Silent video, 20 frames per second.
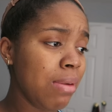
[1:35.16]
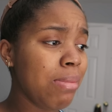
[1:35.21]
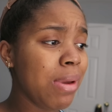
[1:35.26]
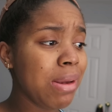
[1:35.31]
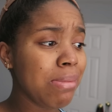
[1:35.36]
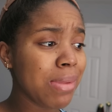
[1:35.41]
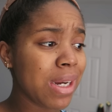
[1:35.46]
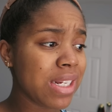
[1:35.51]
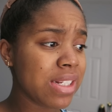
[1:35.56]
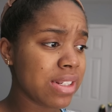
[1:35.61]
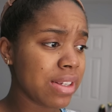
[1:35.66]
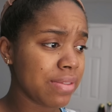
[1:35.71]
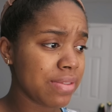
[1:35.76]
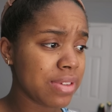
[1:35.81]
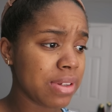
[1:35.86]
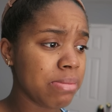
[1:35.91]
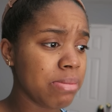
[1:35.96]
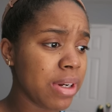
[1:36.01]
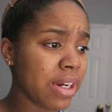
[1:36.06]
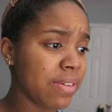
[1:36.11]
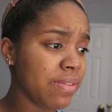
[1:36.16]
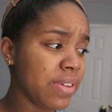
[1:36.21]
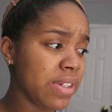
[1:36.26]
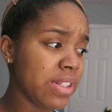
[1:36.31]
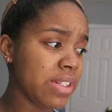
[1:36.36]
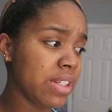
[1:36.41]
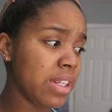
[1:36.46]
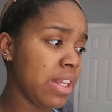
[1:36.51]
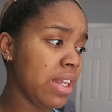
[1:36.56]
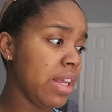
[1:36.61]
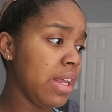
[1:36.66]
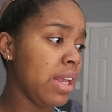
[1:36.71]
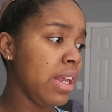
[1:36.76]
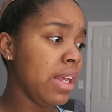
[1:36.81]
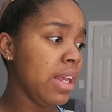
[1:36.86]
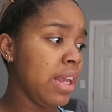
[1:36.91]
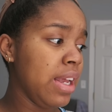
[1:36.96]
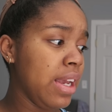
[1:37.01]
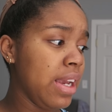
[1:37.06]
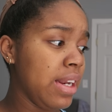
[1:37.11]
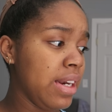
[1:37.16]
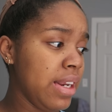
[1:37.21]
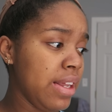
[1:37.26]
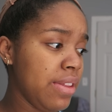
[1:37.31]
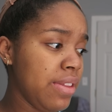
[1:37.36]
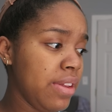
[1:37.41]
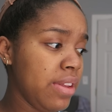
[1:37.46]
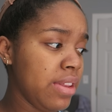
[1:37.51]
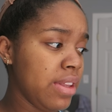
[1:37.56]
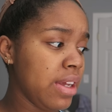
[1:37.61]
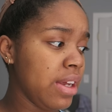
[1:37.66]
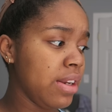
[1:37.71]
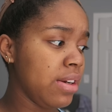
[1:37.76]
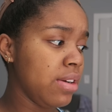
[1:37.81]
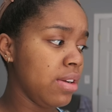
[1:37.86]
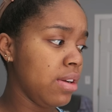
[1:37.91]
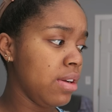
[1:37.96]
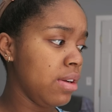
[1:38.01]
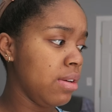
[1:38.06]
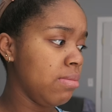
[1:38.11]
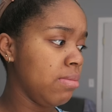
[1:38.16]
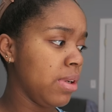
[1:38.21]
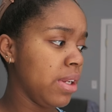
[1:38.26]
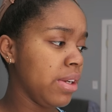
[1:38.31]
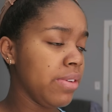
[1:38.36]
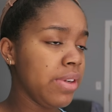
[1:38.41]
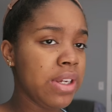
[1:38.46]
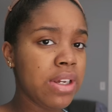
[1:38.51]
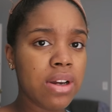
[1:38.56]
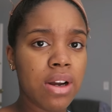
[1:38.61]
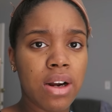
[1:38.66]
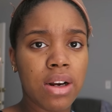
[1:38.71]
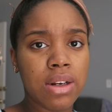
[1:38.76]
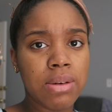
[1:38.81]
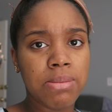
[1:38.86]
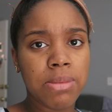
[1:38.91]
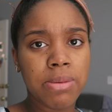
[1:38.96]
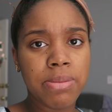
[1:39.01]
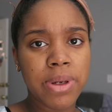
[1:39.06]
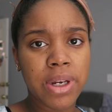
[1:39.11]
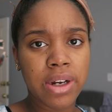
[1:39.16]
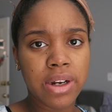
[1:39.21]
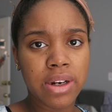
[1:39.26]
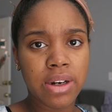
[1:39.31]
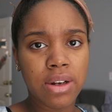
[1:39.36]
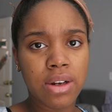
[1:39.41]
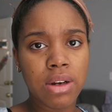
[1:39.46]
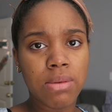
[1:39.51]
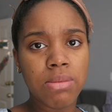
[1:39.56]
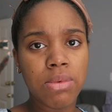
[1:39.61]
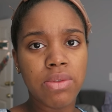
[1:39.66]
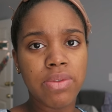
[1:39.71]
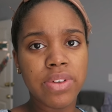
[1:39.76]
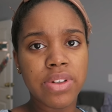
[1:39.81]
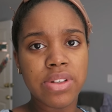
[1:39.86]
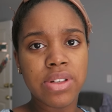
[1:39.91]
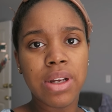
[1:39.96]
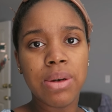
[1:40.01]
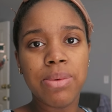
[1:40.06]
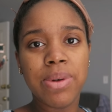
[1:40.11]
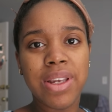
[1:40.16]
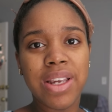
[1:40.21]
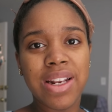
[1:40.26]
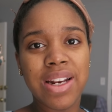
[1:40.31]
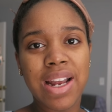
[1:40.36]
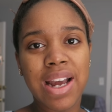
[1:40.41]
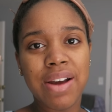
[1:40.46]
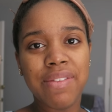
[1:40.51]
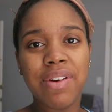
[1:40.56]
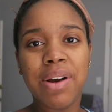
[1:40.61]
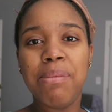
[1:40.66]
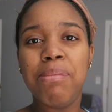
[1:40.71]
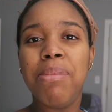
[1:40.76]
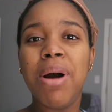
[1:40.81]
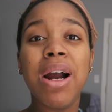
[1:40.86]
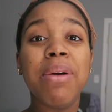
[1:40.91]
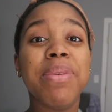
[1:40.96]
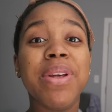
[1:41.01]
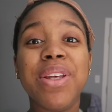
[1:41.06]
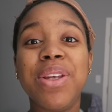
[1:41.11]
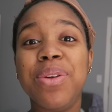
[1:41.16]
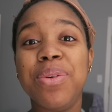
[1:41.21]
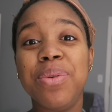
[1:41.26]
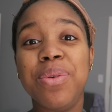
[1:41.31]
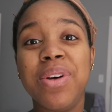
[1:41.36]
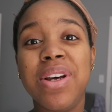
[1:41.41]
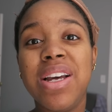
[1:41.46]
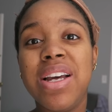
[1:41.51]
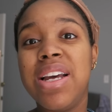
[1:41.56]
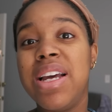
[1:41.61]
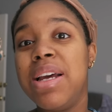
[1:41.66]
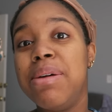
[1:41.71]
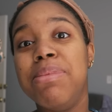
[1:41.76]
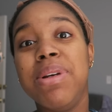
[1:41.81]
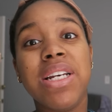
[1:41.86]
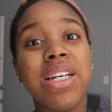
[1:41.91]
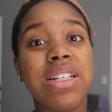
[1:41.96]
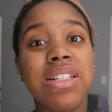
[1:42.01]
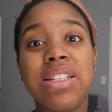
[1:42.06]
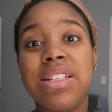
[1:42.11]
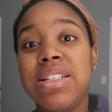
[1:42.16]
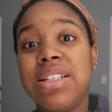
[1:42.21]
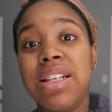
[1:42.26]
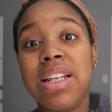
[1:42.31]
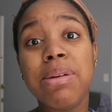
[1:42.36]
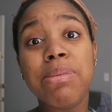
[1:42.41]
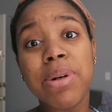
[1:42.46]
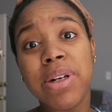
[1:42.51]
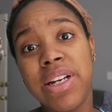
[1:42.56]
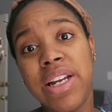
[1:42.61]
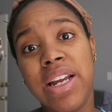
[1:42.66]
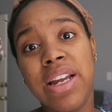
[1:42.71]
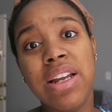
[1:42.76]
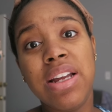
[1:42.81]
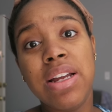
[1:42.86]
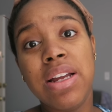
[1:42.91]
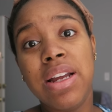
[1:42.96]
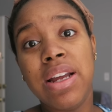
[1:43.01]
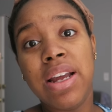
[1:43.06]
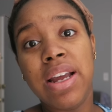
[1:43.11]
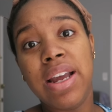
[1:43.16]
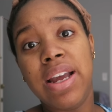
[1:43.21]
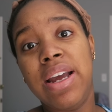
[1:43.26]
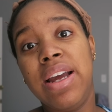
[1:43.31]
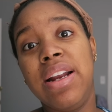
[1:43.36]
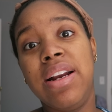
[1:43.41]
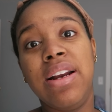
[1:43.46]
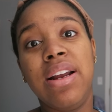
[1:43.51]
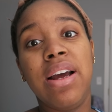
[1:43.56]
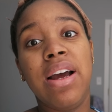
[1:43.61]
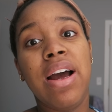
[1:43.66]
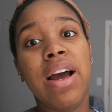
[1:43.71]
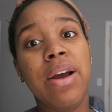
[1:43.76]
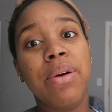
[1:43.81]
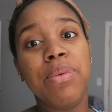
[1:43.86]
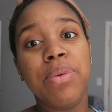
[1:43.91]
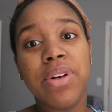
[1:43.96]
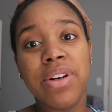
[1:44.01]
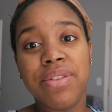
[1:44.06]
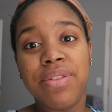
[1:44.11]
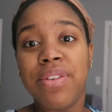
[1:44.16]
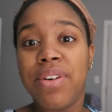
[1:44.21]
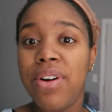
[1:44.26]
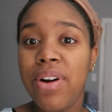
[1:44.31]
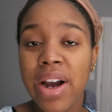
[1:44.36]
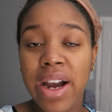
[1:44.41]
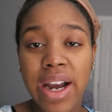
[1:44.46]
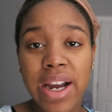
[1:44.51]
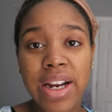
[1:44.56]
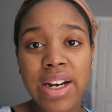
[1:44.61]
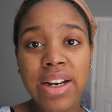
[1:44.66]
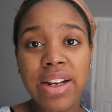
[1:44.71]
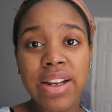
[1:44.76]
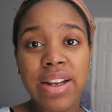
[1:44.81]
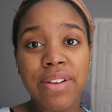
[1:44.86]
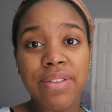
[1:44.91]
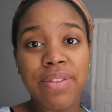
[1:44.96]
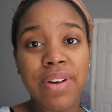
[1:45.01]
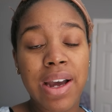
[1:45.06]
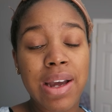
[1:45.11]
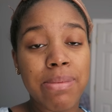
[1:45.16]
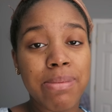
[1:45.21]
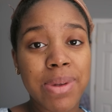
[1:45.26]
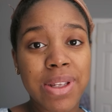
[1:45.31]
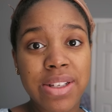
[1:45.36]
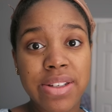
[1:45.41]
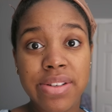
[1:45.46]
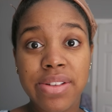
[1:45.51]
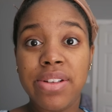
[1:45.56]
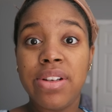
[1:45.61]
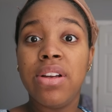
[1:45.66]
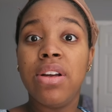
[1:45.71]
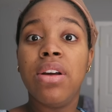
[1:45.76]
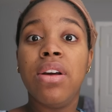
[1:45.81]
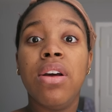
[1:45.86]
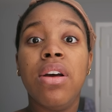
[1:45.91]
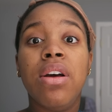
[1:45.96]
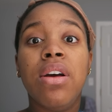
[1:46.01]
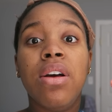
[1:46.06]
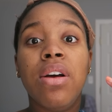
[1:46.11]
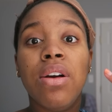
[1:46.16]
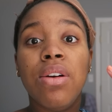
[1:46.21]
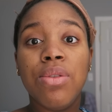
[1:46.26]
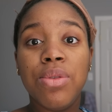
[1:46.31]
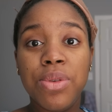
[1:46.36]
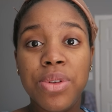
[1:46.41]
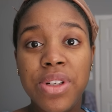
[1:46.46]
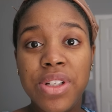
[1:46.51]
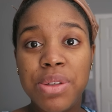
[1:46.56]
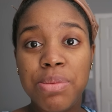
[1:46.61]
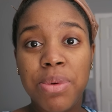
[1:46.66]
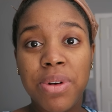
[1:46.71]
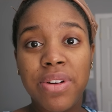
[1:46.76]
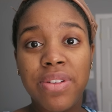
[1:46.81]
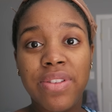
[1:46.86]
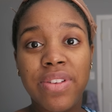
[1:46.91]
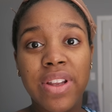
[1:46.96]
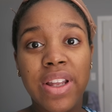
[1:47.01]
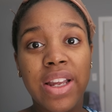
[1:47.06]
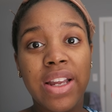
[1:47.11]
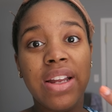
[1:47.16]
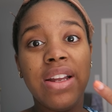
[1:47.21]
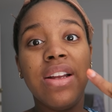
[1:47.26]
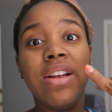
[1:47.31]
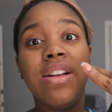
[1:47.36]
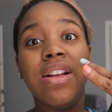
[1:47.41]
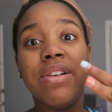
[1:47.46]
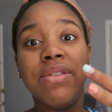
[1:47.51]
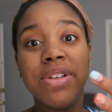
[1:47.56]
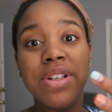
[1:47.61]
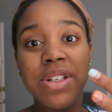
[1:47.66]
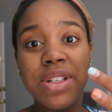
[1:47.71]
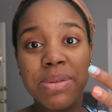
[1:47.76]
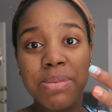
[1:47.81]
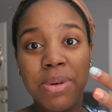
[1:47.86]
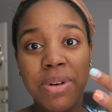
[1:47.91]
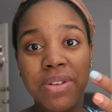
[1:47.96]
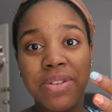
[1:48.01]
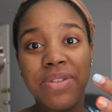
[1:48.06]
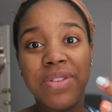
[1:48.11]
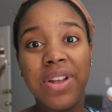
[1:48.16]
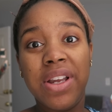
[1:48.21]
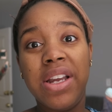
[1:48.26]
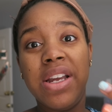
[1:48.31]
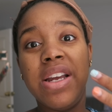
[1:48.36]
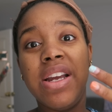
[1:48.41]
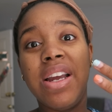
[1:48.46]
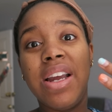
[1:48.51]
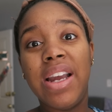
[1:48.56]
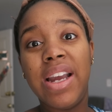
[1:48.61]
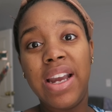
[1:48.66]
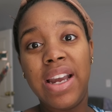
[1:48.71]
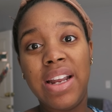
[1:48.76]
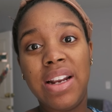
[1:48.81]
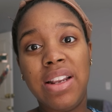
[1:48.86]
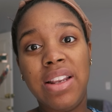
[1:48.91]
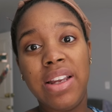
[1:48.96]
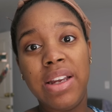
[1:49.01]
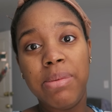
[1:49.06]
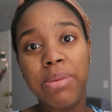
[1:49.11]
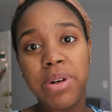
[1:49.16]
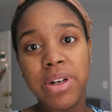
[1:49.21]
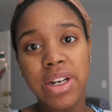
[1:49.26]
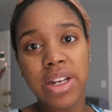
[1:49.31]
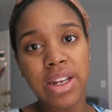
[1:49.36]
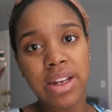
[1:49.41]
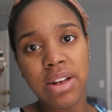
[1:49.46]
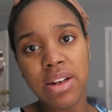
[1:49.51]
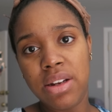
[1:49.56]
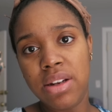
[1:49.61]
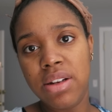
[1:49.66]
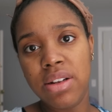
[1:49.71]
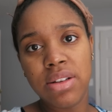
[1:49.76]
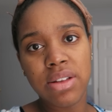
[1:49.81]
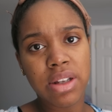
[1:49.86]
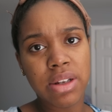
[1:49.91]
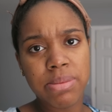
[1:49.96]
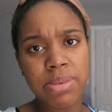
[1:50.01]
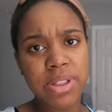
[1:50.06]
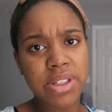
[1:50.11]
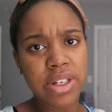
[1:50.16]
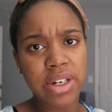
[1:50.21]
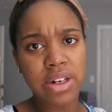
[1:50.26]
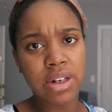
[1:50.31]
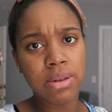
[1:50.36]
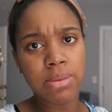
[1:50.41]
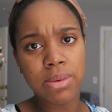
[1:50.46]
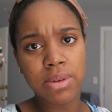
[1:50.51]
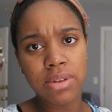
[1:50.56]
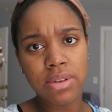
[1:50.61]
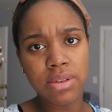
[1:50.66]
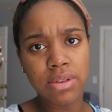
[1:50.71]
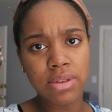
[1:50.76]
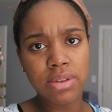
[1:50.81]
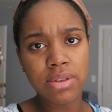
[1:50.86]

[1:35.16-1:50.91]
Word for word: make myself some breakfast, and I think that um, Larry, Carl, and Mummy are gonna come over so we can have a barbecue because it's Labor Day, and I would have cried if I missed Roody's birthday, Larry's birthday, and Labor Day. That'd be terrible.